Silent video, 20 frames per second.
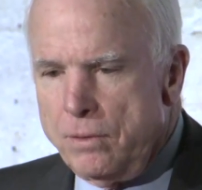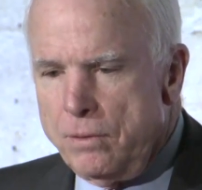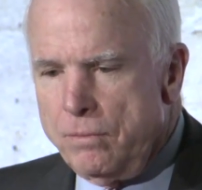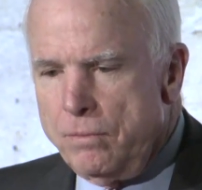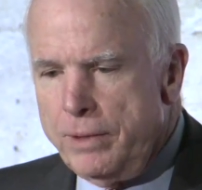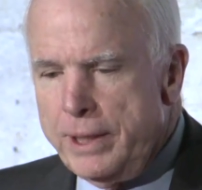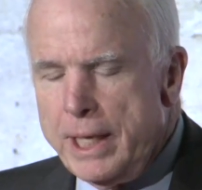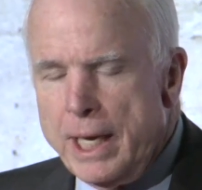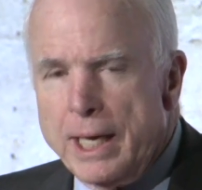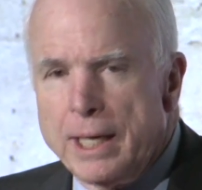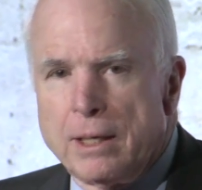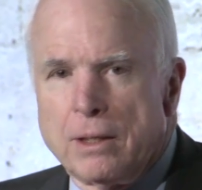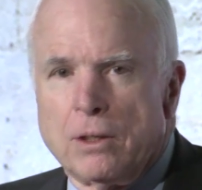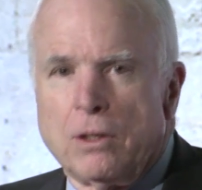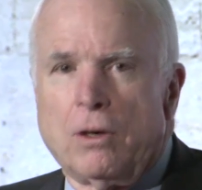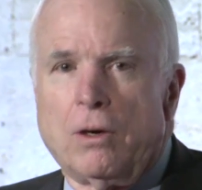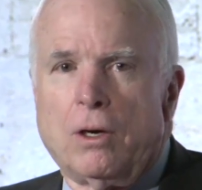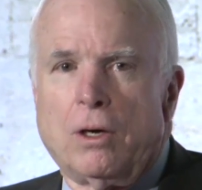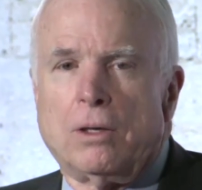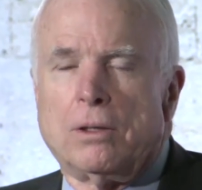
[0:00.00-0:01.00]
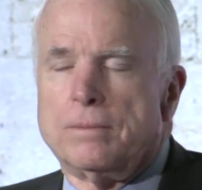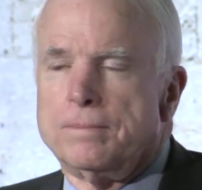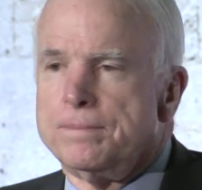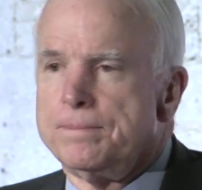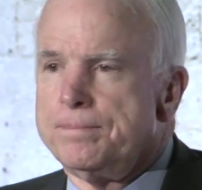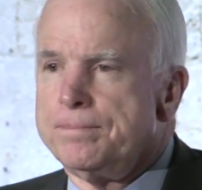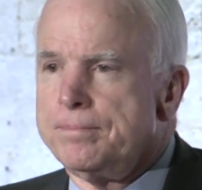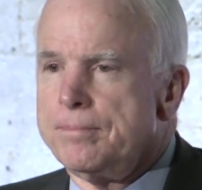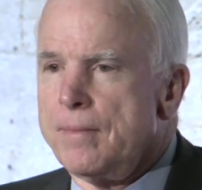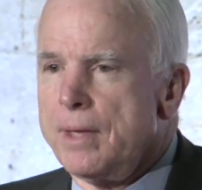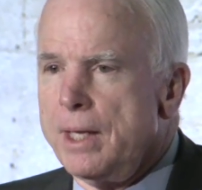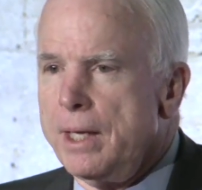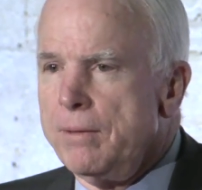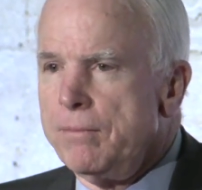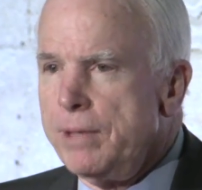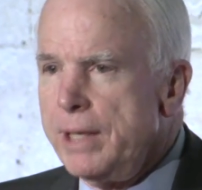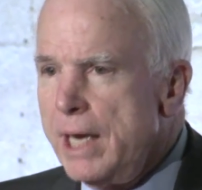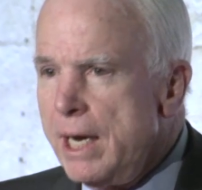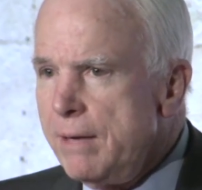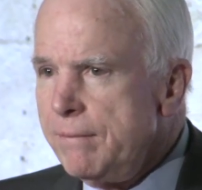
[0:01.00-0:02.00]
we had a law, and
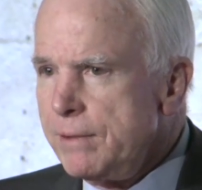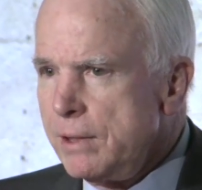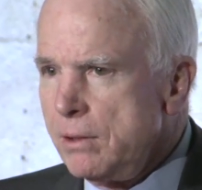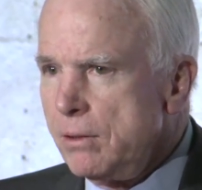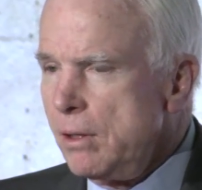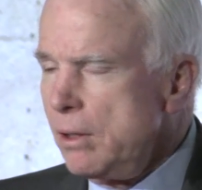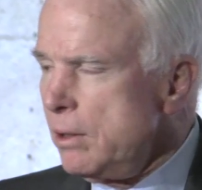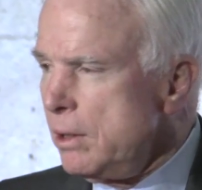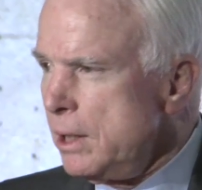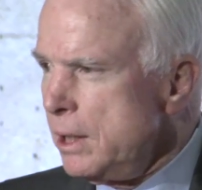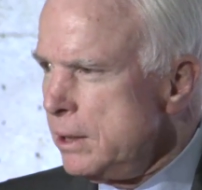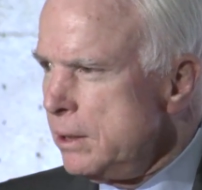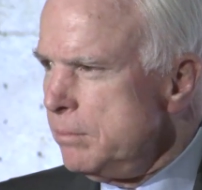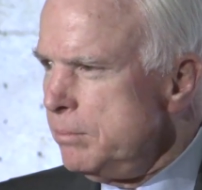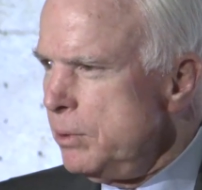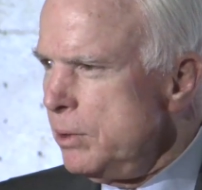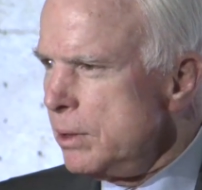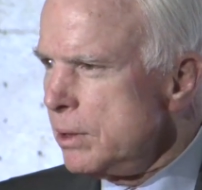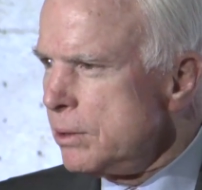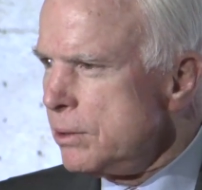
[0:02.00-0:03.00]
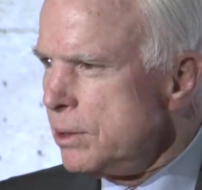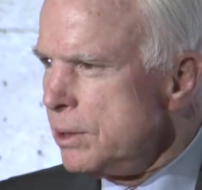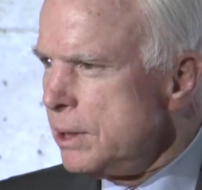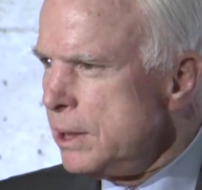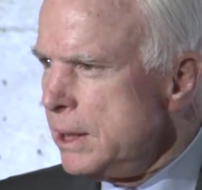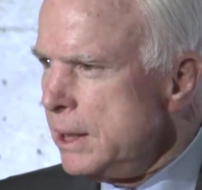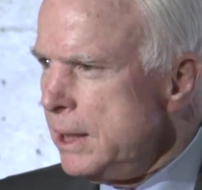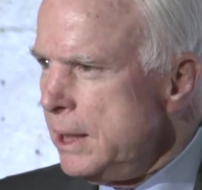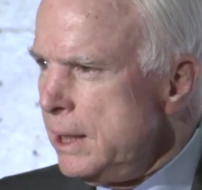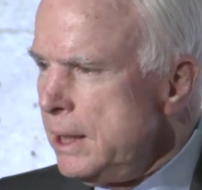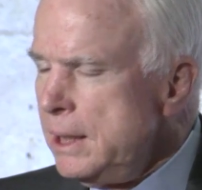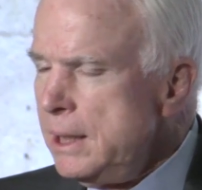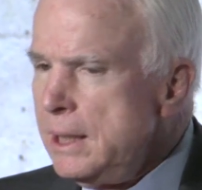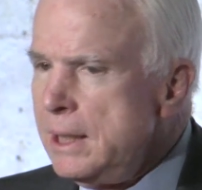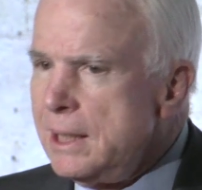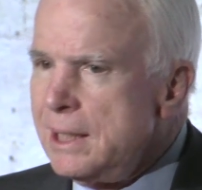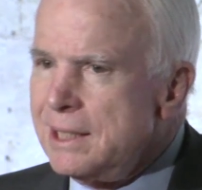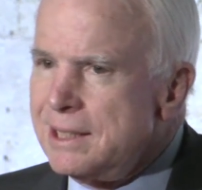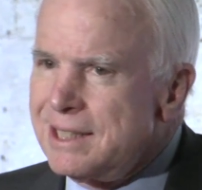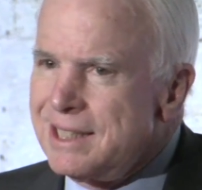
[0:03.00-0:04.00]
we have a law on the books
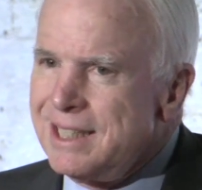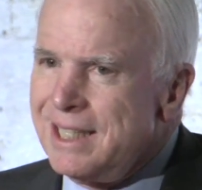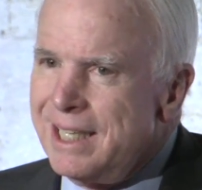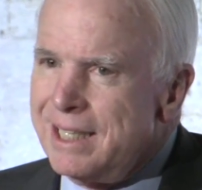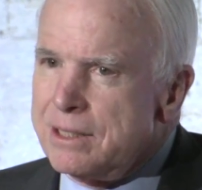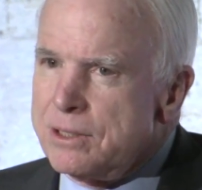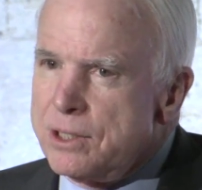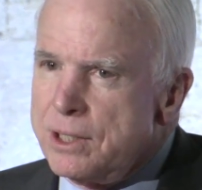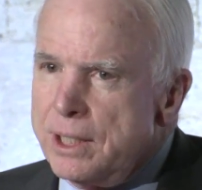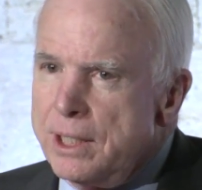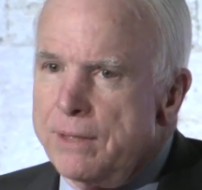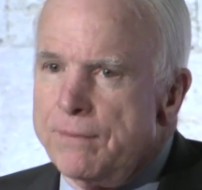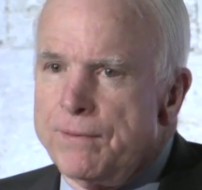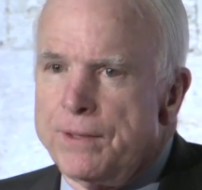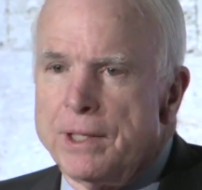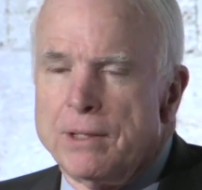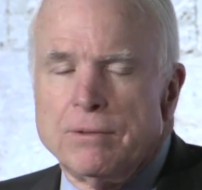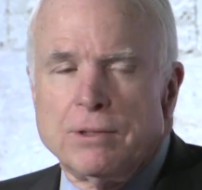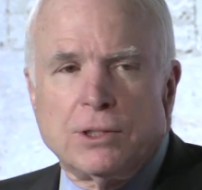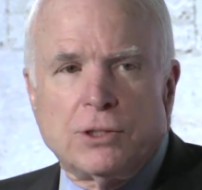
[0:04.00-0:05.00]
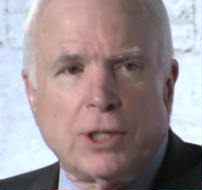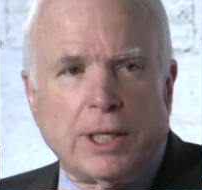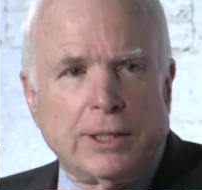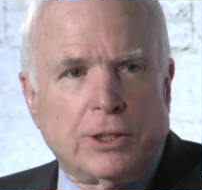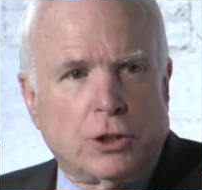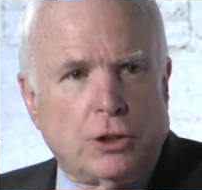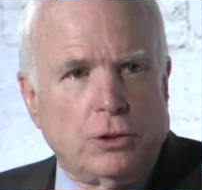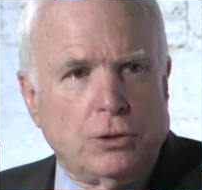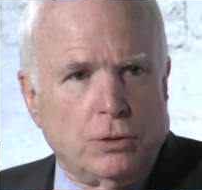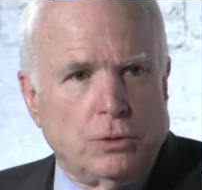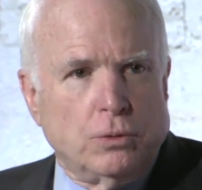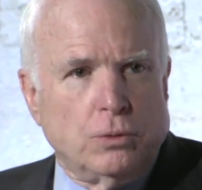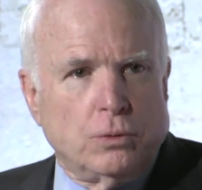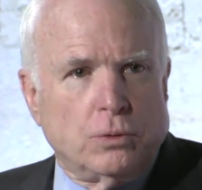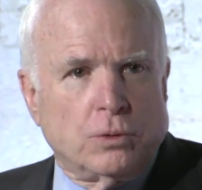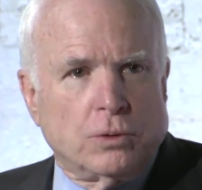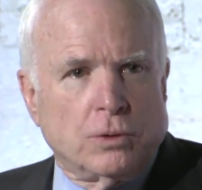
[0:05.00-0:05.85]
that says if there is a coup,